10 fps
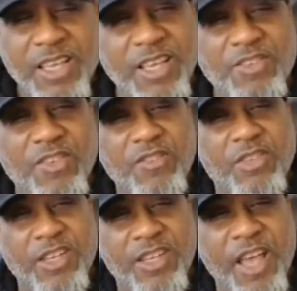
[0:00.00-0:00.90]
isn't
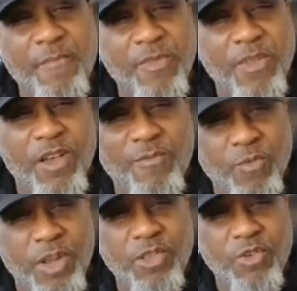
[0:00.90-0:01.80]
the depth of
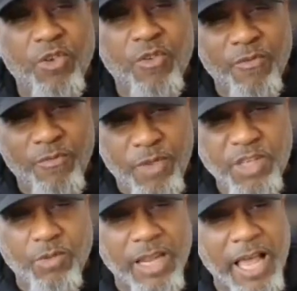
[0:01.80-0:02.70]
what you're
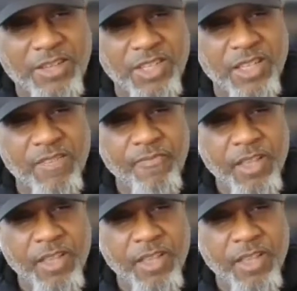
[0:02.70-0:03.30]
visualizing.